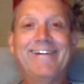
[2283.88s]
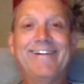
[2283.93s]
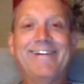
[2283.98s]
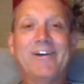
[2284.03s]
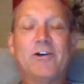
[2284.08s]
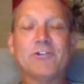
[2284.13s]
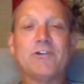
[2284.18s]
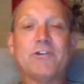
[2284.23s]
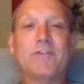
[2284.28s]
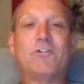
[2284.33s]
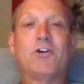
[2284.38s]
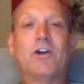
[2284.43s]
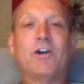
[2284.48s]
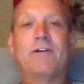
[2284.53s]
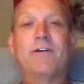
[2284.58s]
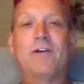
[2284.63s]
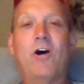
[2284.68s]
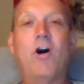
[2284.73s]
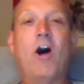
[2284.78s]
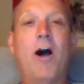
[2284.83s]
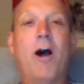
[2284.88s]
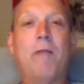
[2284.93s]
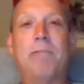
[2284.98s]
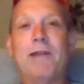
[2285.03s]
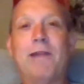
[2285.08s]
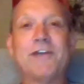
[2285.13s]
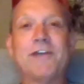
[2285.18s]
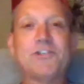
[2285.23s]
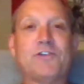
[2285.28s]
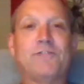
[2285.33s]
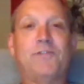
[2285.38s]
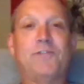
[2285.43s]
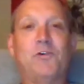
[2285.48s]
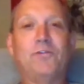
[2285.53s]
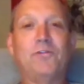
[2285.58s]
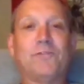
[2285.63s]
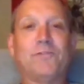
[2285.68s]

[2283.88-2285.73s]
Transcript: because I've got a higher place to fall